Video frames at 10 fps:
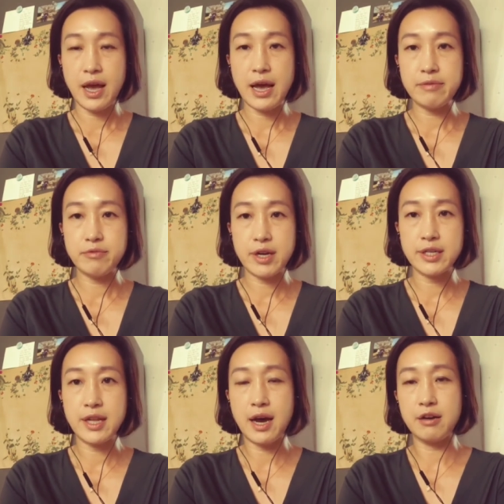I'm
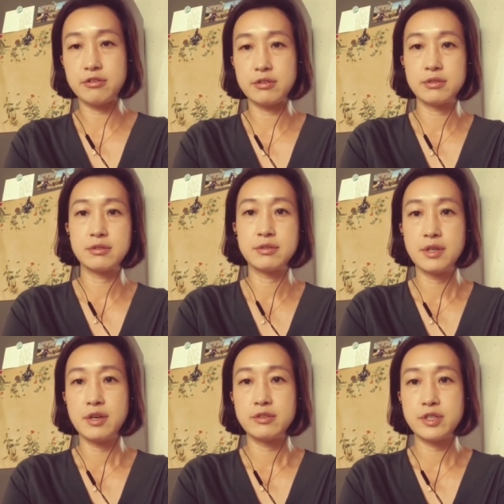ready now,
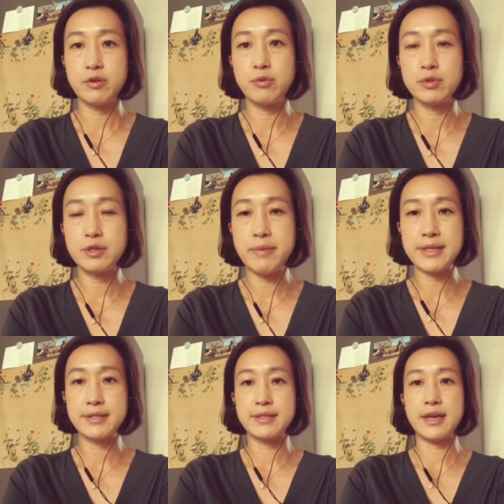the old
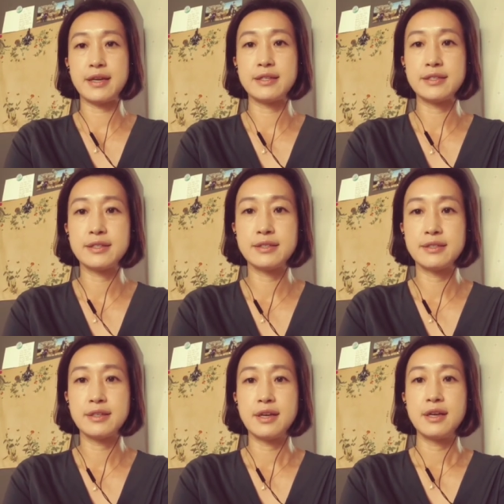man said.
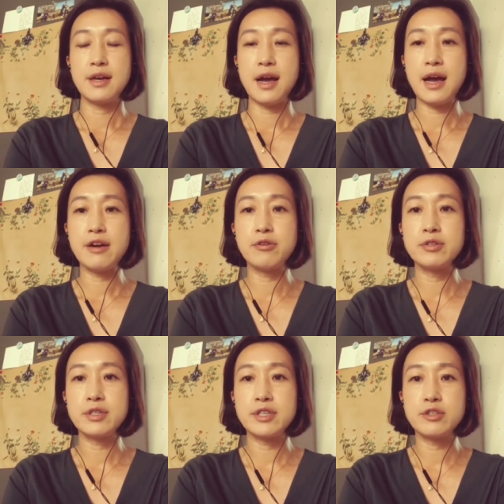I
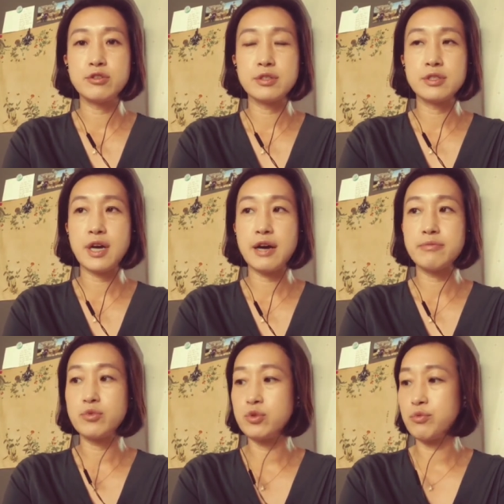only need
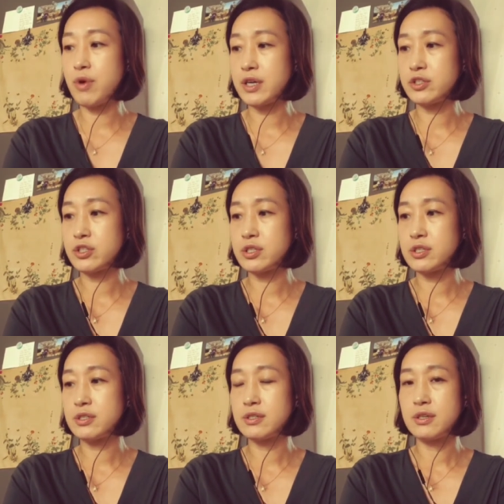time to
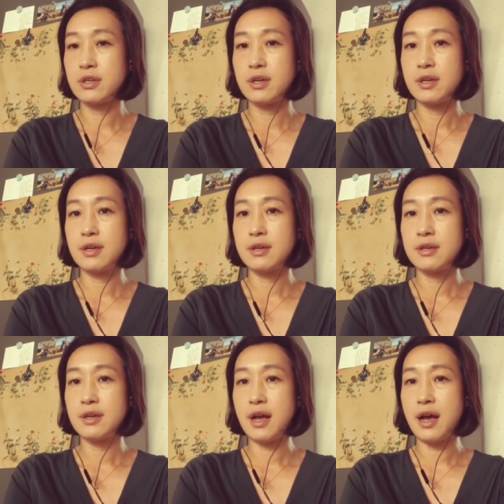wash.
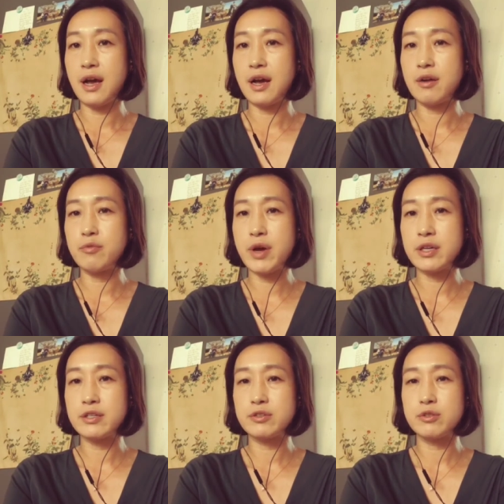
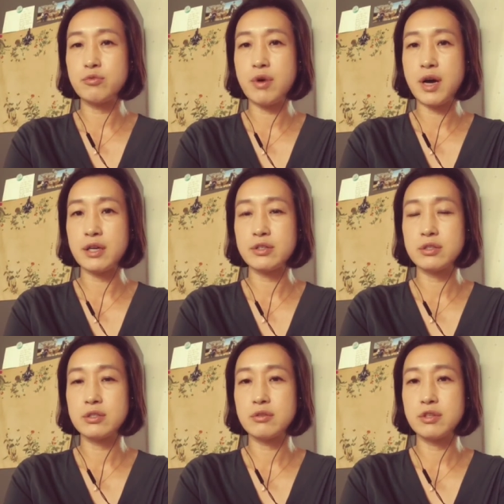Where did you
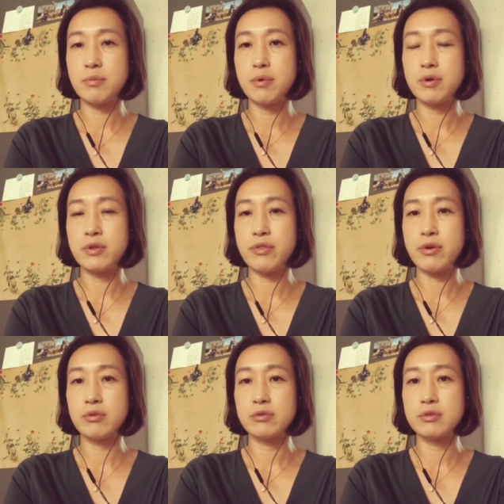wash? The boy
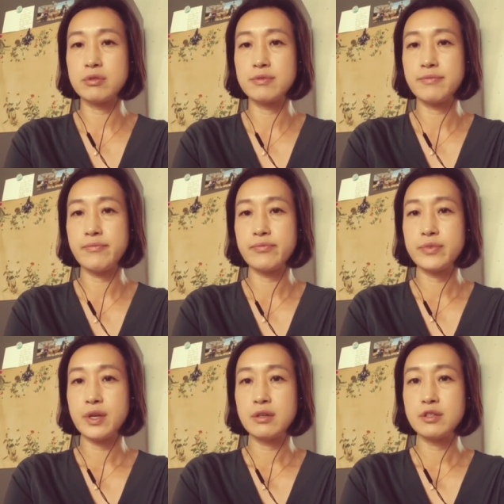thought.
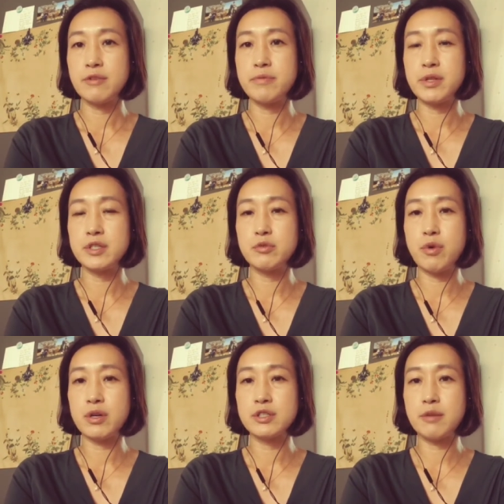The village
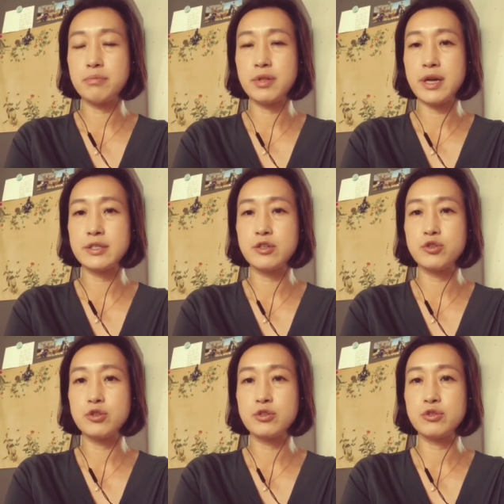water supply is
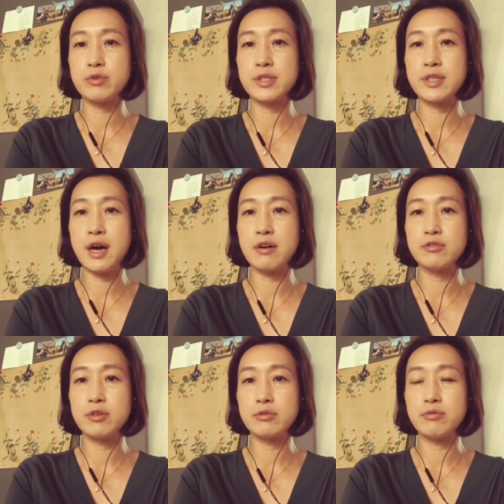2 streets
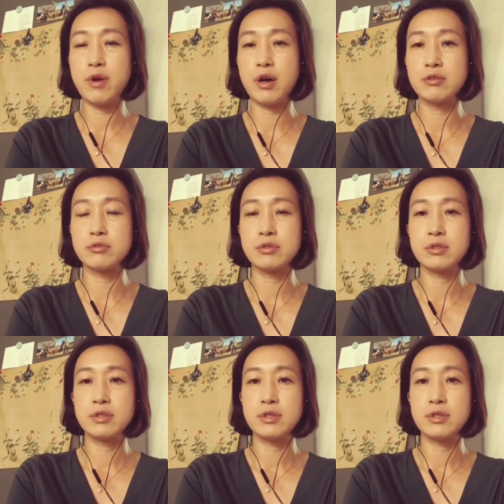down the road.